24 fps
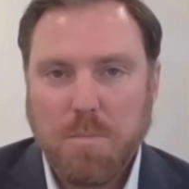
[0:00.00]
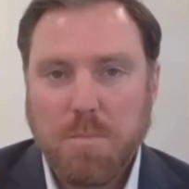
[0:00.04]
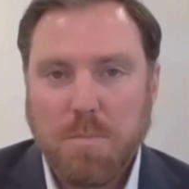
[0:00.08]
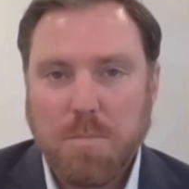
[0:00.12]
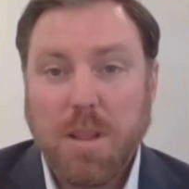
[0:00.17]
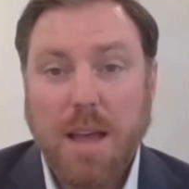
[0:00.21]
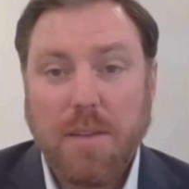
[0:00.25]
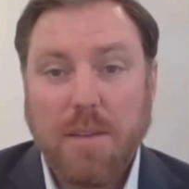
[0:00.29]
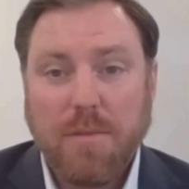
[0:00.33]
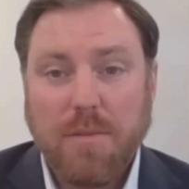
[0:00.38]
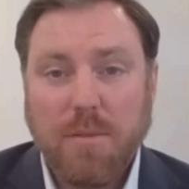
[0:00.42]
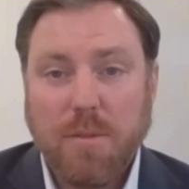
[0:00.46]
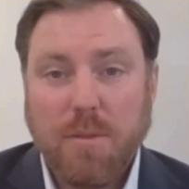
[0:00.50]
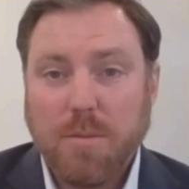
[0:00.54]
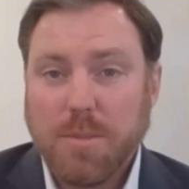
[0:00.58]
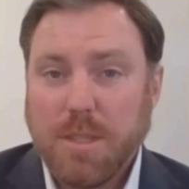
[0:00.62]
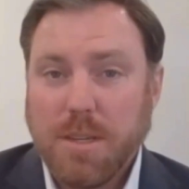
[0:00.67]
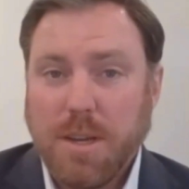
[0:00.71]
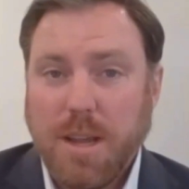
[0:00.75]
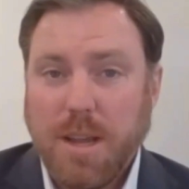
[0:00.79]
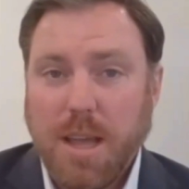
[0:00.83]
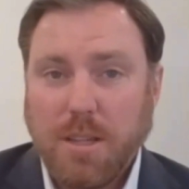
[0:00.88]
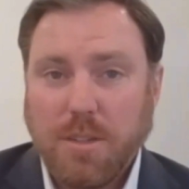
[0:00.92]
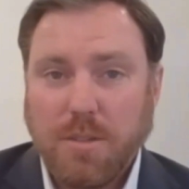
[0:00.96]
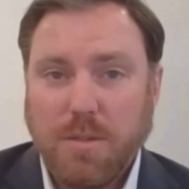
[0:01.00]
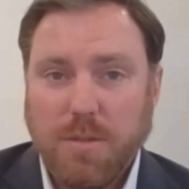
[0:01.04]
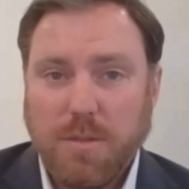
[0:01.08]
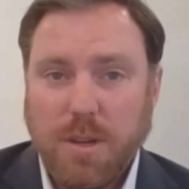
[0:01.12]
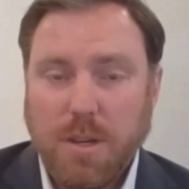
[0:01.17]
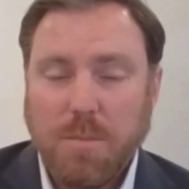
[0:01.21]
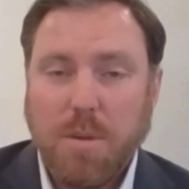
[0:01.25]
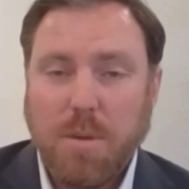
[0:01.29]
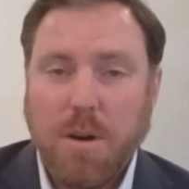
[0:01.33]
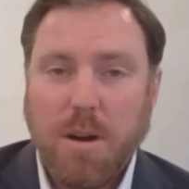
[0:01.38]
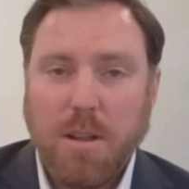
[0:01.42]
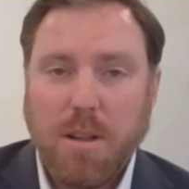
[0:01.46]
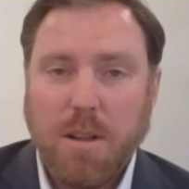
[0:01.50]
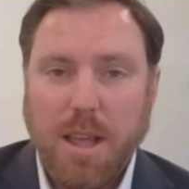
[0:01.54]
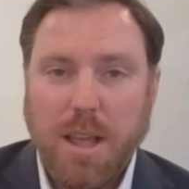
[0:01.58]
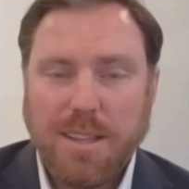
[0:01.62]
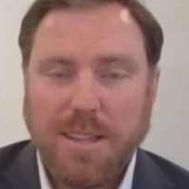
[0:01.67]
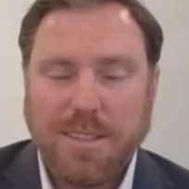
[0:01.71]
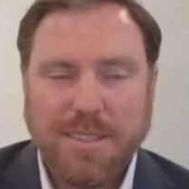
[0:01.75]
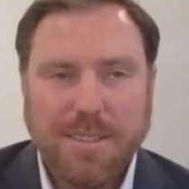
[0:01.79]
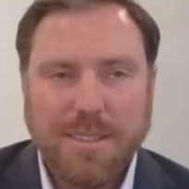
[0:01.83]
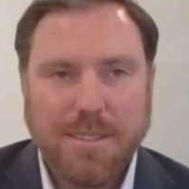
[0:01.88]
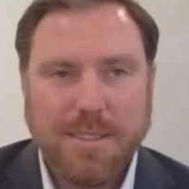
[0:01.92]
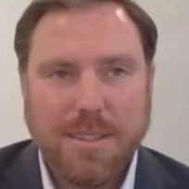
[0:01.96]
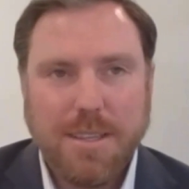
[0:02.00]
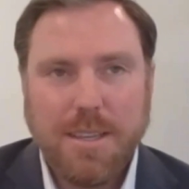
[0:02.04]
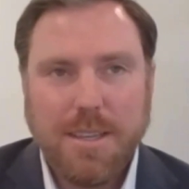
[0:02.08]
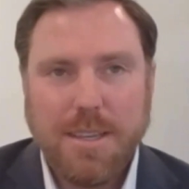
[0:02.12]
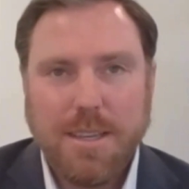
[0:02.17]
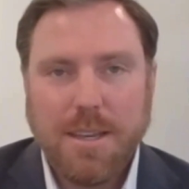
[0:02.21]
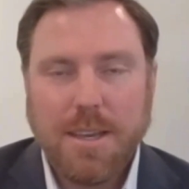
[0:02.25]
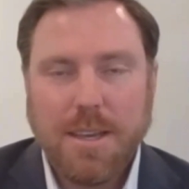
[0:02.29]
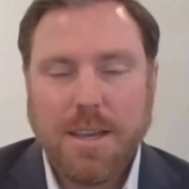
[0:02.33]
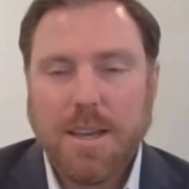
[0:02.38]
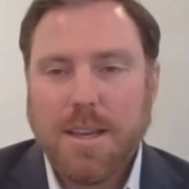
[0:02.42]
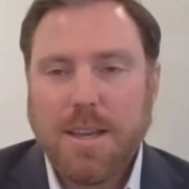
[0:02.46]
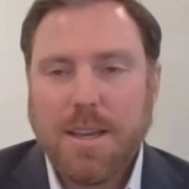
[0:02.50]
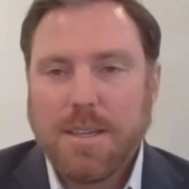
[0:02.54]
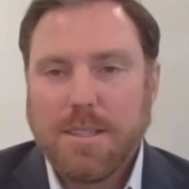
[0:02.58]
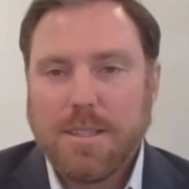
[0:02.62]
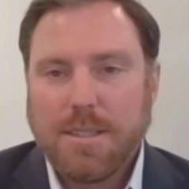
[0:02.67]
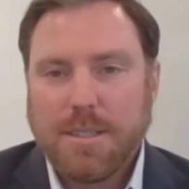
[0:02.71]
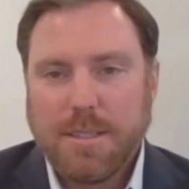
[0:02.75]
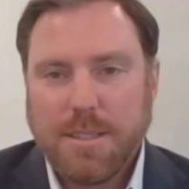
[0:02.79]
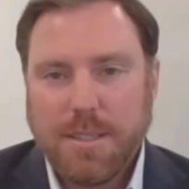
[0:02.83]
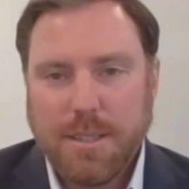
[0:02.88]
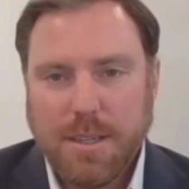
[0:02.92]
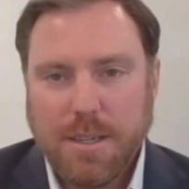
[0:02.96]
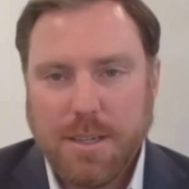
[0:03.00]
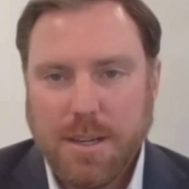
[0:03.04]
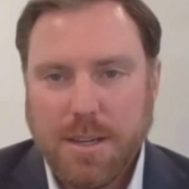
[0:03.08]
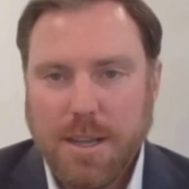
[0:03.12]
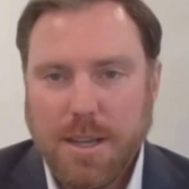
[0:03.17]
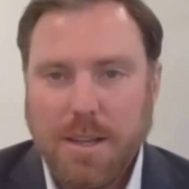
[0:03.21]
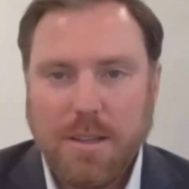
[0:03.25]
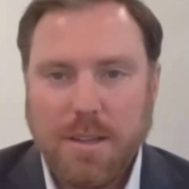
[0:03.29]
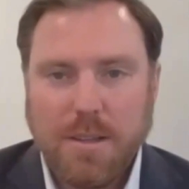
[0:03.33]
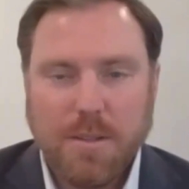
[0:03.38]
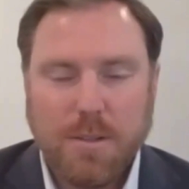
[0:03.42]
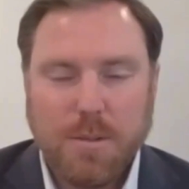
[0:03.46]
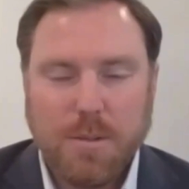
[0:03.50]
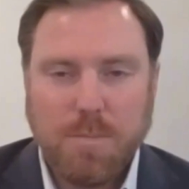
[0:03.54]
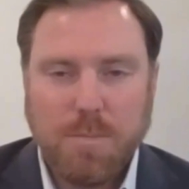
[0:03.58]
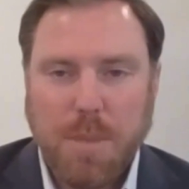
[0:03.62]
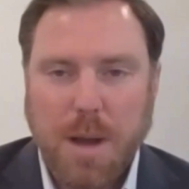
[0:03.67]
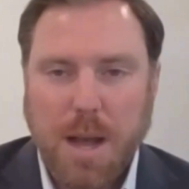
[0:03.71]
platforms in hedge fund parlance is the Citadels,